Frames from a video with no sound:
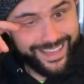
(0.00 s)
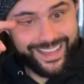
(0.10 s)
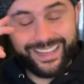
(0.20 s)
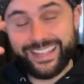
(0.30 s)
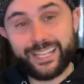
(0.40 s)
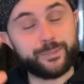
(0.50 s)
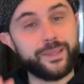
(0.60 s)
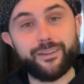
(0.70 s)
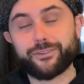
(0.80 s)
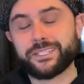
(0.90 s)
It gets me
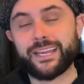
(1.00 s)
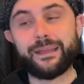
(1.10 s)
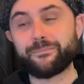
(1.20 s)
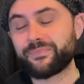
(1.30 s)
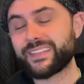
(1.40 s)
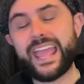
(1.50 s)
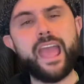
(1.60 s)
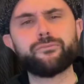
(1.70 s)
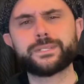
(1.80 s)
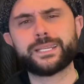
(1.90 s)
every time.
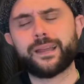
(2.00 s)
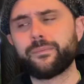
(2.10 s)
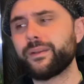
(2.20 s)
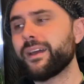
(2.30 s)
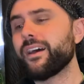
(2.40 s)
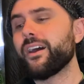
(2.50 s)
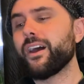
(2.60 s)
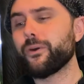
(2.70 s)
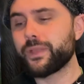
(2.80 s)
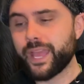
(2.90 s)
Every time.
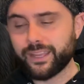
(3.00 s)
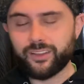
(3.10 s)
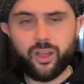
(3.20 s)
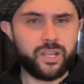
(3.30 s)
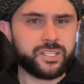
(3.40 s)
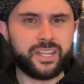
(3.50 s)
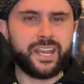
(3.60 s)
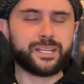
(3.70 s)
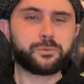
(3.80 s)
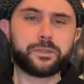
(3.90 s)
Okay, on to the
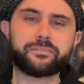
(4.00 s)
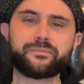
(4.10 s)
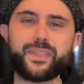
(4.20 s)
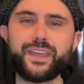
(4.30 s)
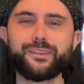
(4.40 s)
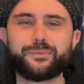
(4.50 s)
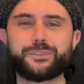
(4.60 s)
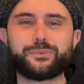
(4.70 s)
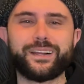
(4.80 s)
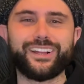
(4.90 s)
next one.
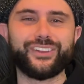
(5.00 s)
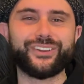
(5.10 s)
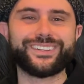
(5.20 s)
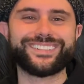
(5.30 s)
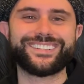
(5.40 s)
Mucho mahalo.